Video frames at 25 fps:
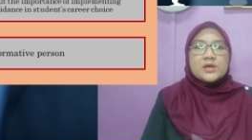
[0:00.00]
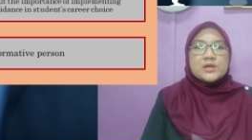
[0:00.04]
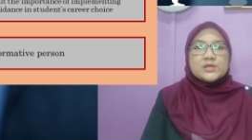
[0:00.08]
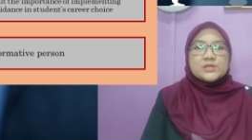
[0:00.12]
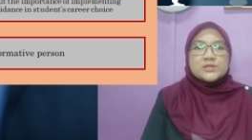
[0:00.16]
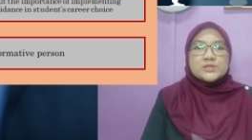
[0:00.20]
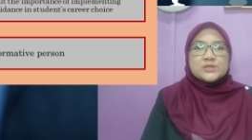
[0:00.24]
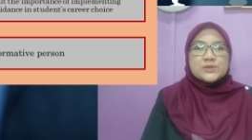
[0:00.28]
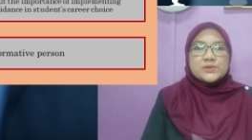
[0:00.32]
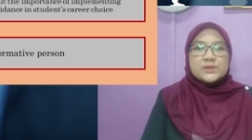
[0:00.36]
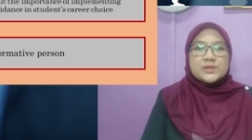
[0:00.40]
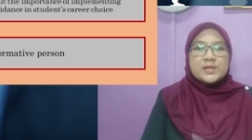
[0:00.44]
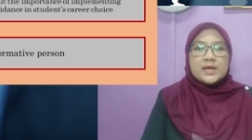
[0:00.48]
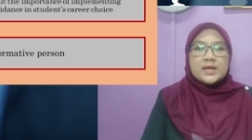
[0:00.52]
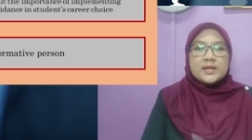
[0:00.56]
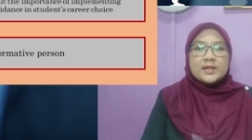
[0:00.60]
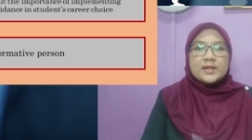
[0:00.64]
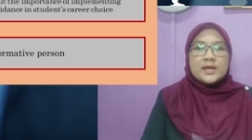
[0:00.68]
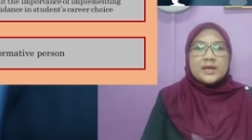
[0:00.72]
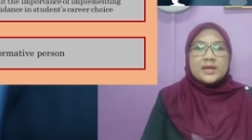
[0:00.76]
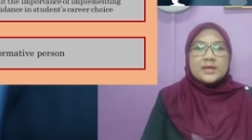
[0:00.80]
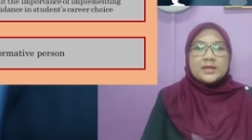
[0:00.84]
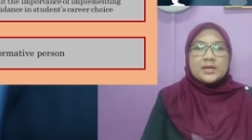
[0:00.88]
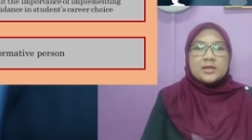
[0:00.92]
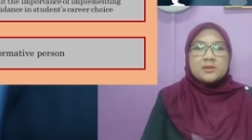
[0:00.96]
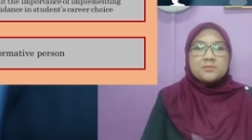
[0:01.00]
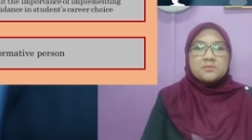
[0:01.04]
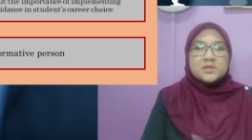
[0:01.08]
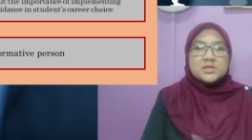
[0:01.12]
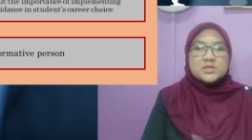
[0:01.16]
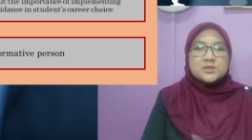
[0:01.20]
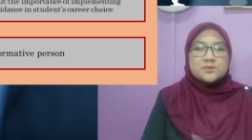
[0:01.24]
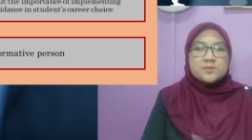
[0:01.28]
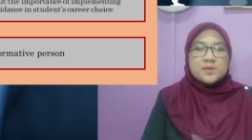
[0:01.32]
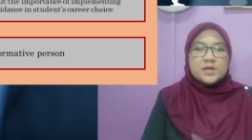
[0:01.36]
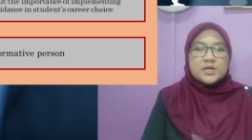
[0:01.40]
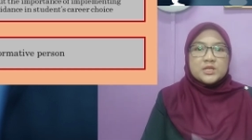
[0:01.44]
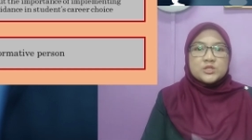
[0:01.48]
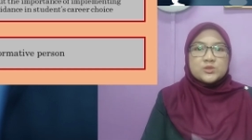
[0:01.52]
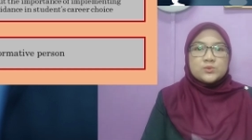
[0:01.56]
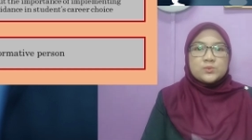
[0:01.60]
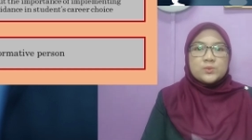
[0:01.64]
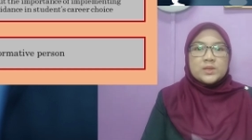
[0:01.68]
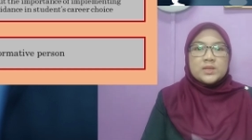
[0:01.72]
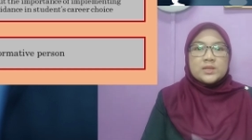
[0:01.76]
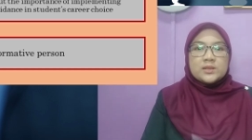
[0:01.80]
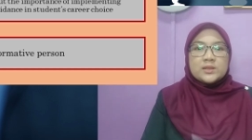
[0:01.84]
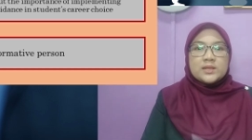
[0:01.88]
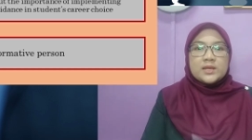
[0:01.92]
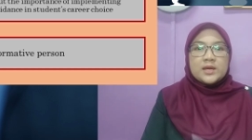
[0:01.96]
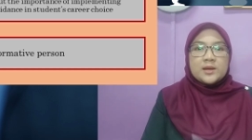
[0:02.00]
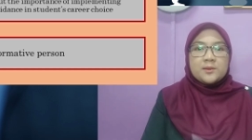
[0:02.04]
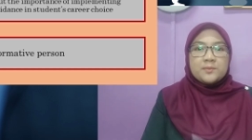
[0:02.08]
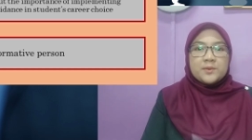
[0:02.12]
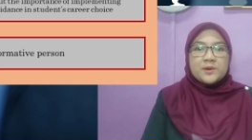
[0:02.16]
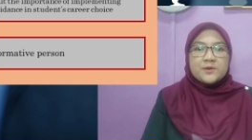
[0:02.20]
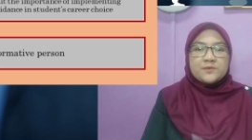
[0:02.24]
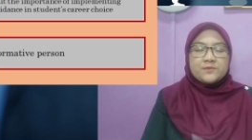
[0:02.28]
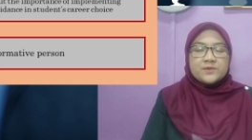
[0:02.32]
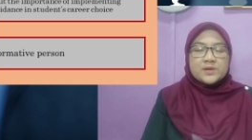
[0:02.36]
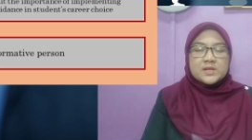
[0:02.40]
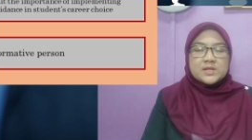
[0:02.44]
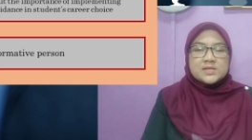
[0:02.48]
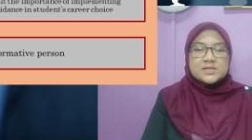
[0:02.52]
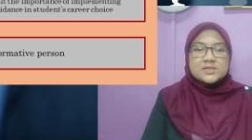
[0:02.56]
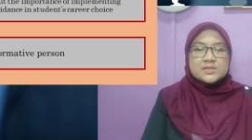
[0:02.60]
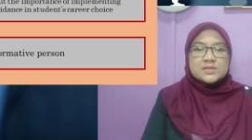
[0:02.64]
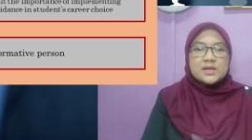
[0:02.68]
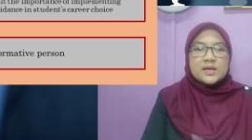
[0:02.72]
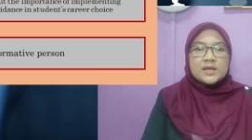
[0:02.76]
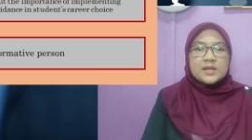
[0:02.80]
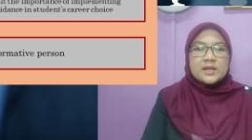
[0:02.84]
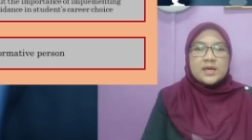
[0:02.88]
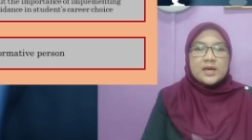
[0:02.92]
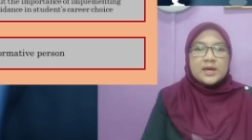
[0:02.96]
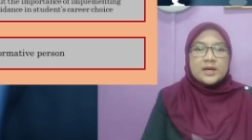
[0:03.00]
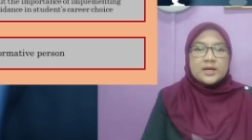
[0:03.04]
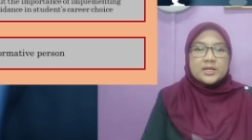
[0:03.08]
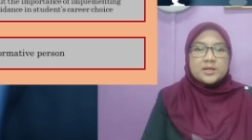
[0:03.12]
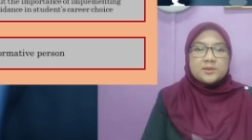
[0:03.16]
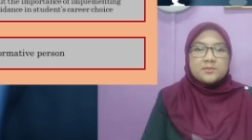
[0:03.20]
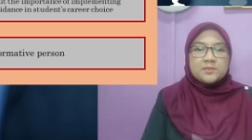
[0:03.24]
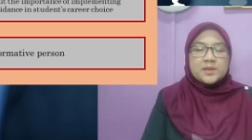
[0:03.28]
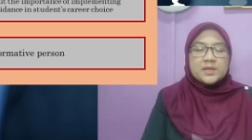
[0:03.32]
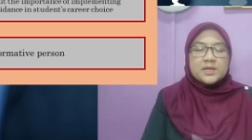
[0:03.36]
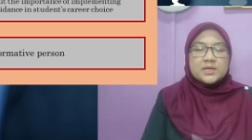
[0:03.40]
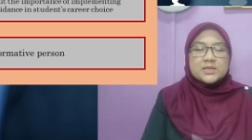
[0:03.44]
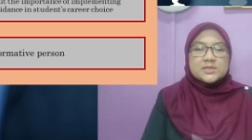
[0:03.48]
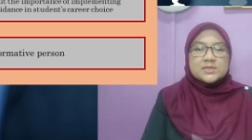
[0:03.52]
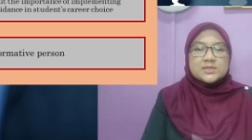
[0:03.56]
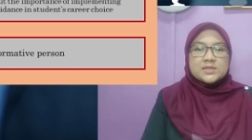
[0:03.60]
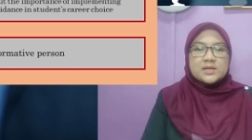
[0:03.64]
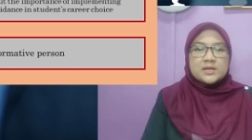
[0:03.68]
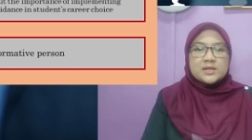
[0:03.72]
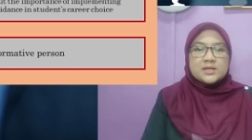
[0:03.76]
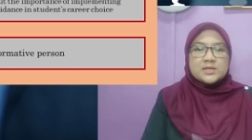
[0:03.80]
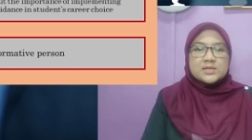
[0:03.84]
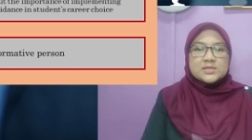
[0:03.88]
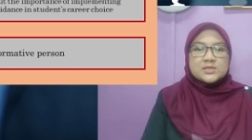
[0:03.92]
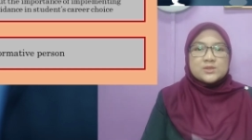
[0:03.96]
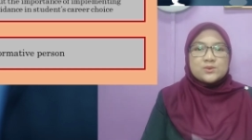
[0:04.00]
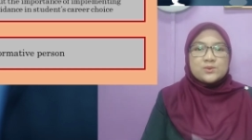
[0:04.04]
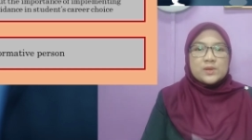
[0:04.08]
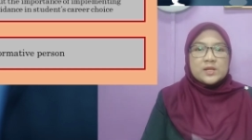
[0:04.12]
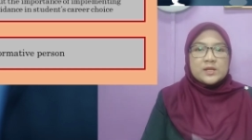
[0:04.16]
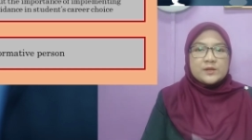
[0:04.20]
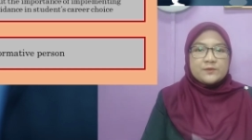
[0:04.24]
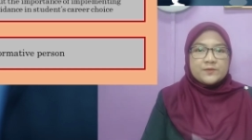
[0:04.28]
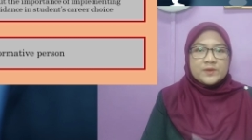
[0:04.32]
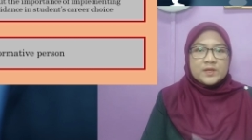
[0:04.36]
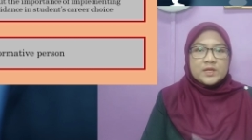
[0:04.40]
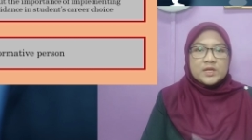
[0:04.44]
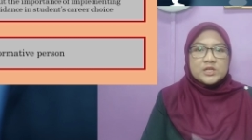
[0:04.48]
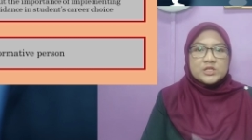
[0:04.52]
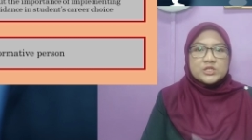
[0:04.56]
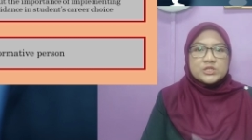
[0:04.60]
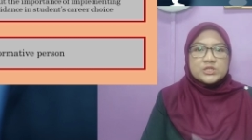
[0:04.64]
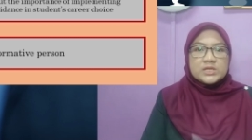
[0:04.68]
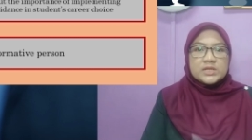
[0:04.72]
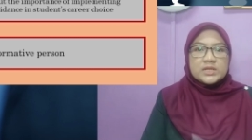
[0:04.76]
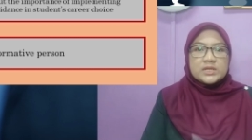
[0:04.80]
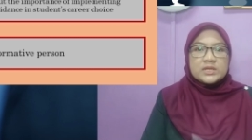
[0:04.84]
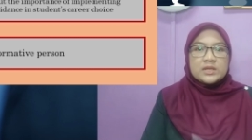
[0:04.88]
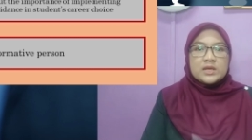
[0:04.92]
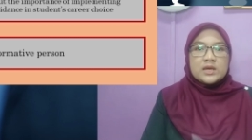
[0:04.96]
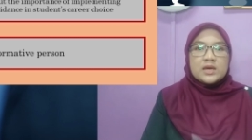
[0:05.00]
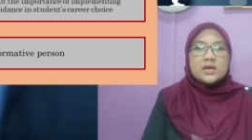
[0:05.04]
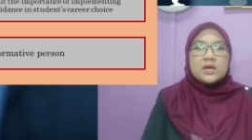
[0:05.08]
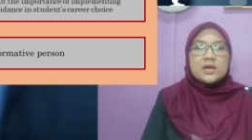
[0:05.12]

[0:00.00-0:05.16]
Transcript: so that they can mismatch with their preference and academic studies qualification.